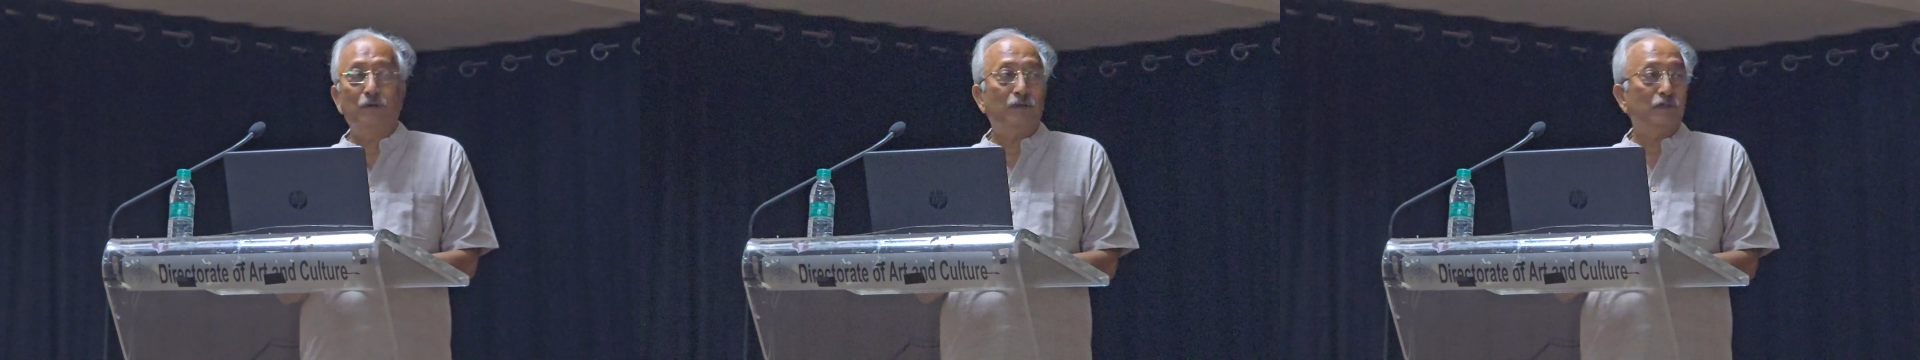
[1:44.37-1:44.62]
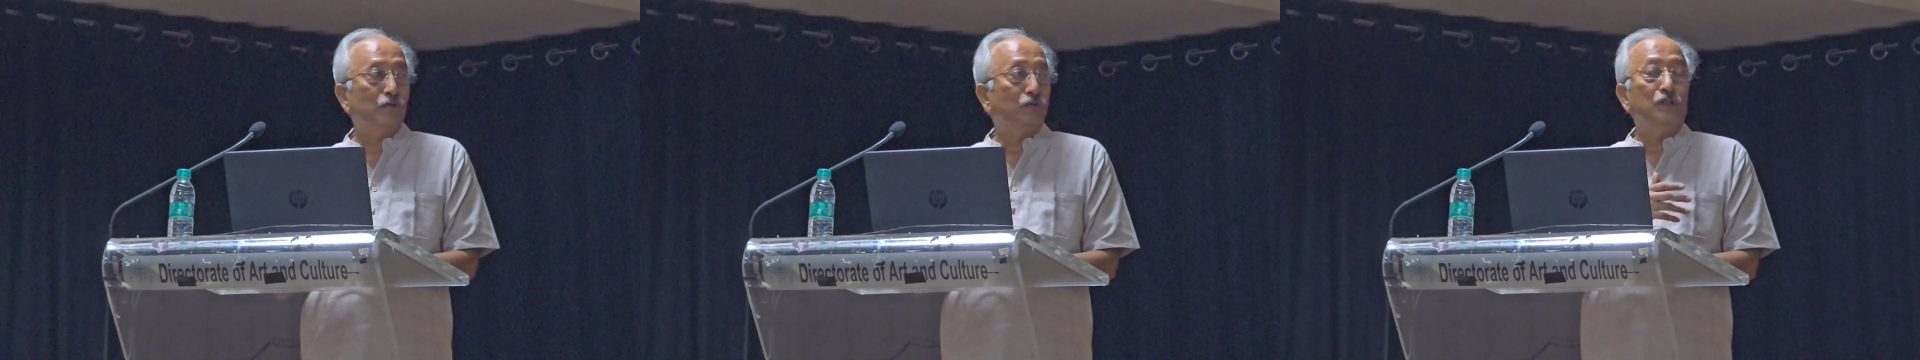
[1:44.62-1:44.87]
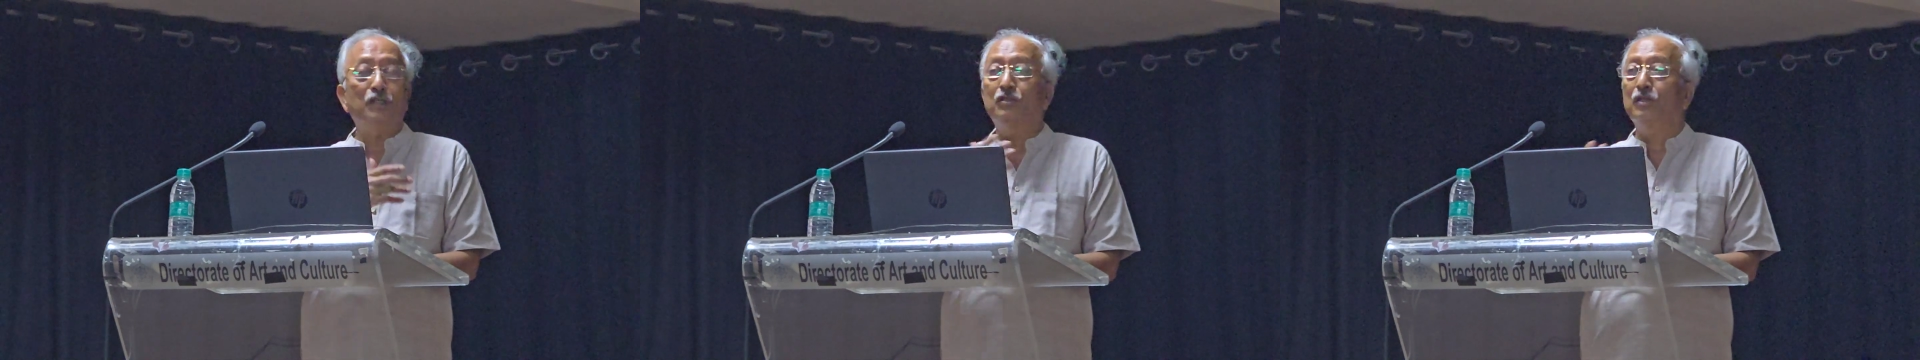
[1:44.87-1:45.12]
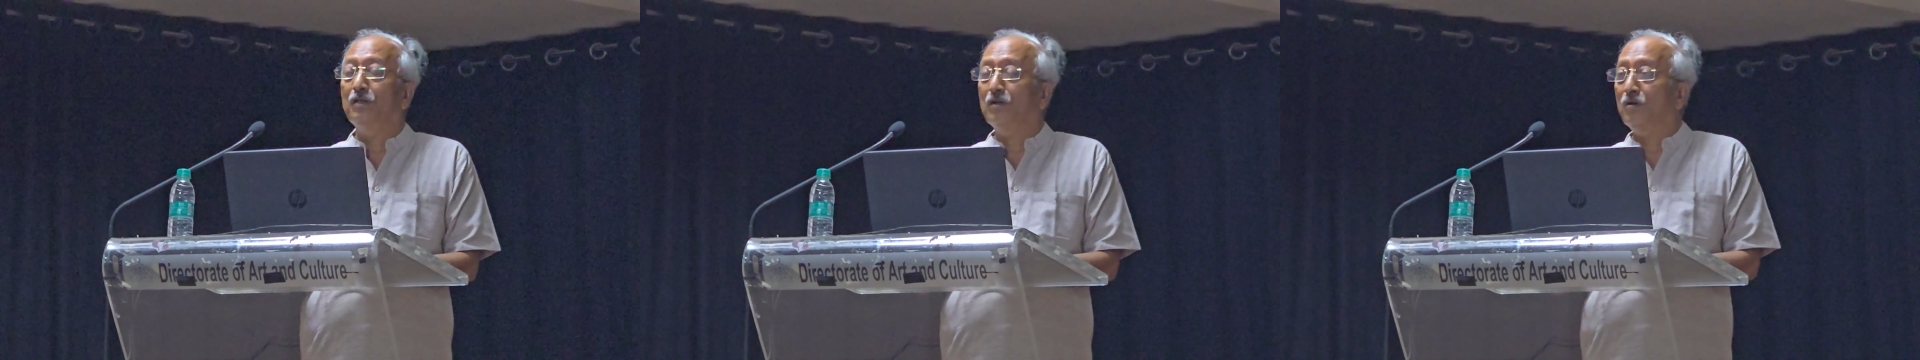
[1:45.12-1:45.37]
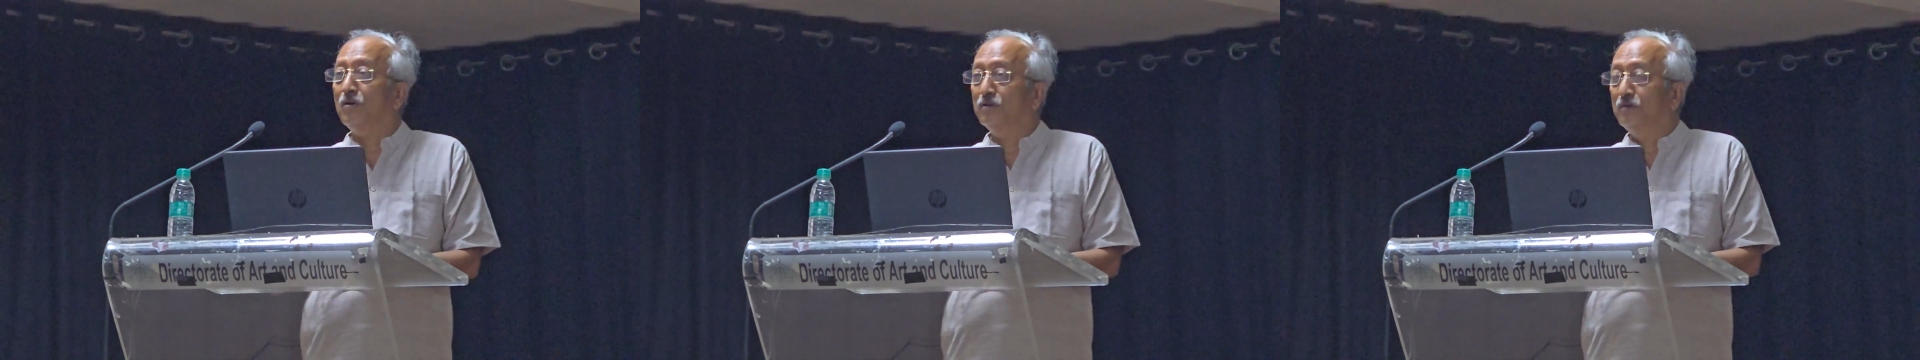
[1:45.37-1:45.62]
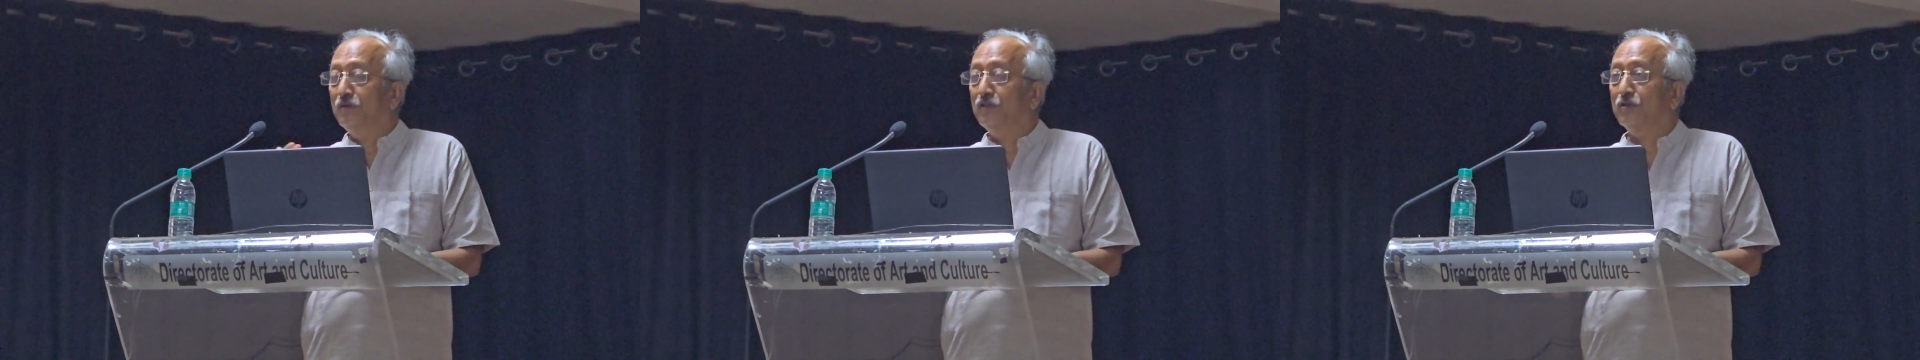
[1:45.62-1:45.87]
association along
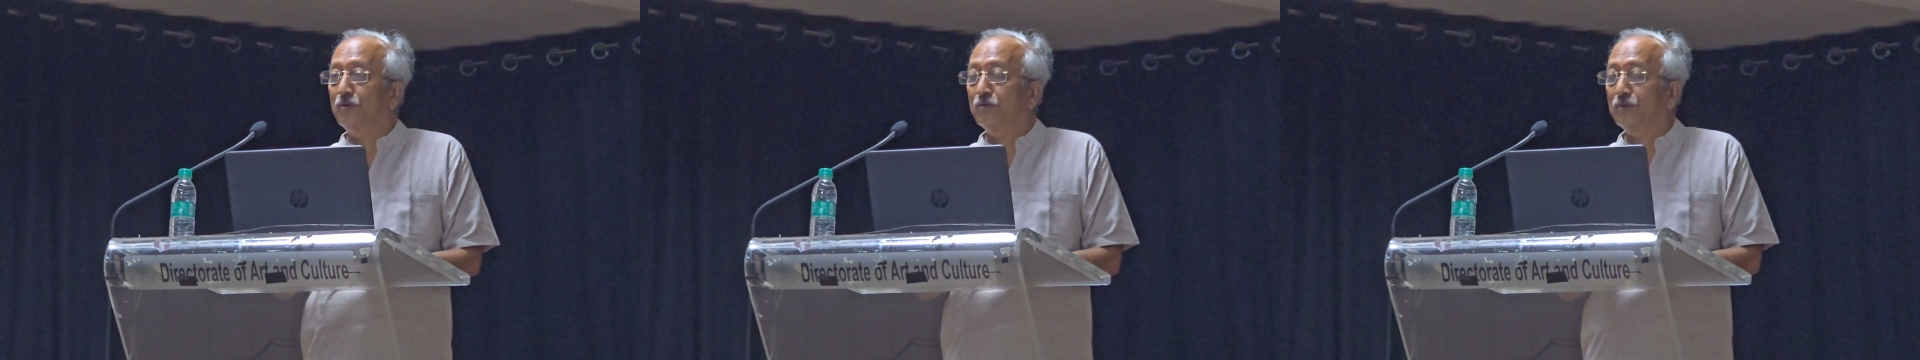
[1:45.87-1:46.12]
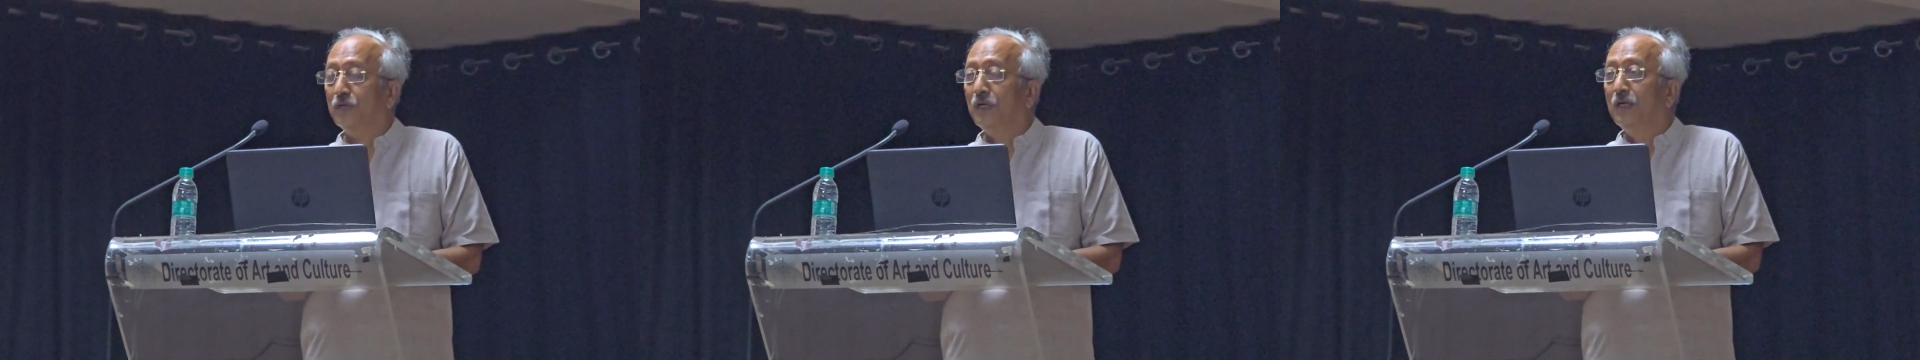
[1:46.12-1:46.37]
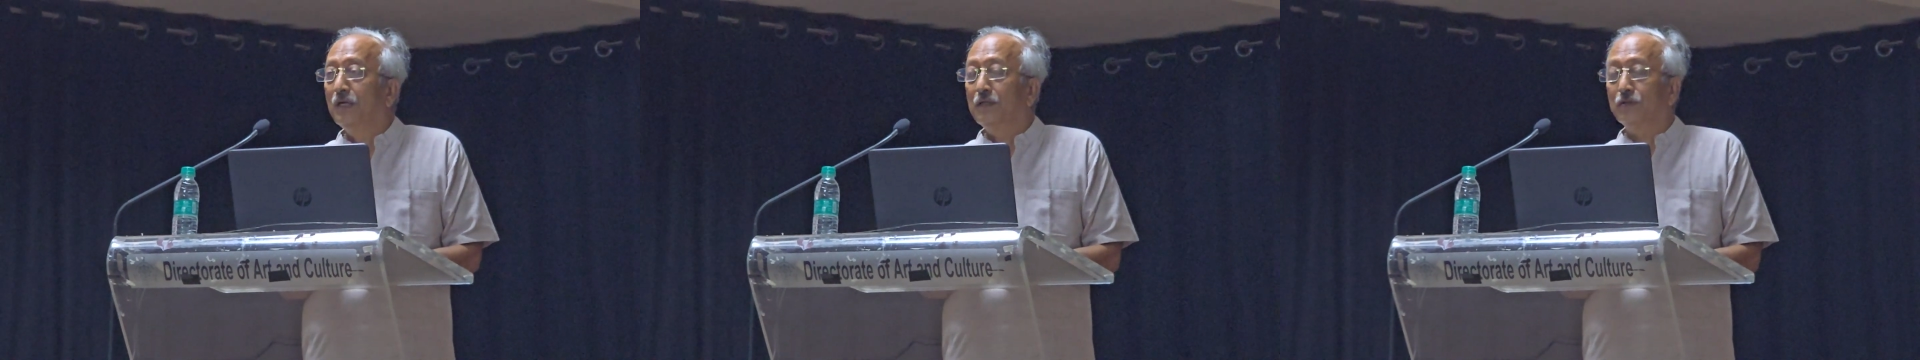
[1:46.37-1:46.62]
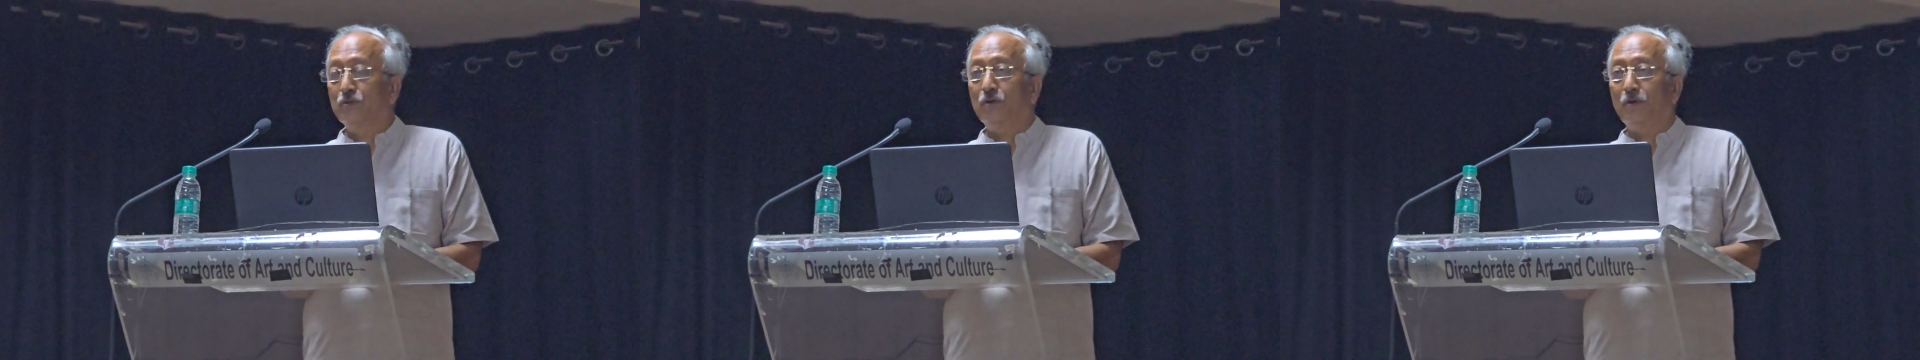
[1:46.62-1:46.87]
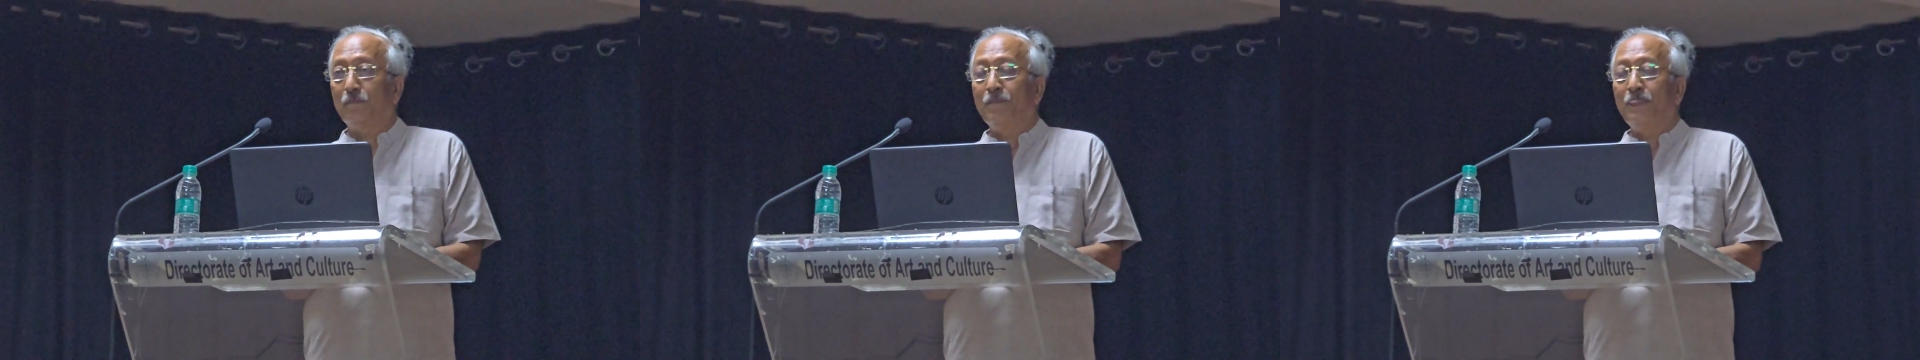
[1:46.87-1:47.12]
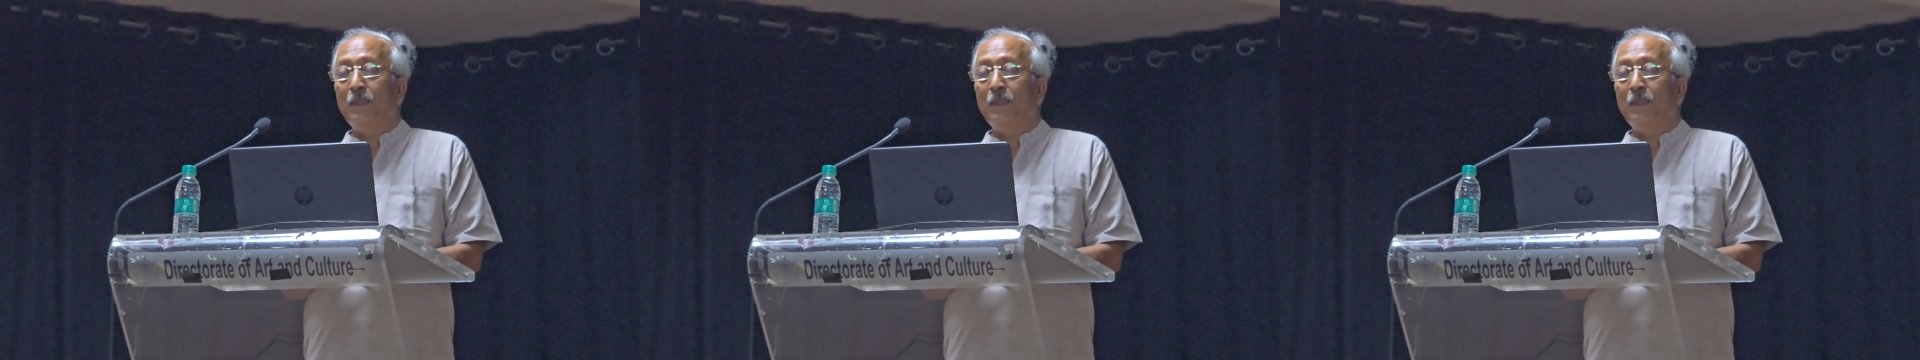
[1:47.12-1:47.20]
the west coast and so on.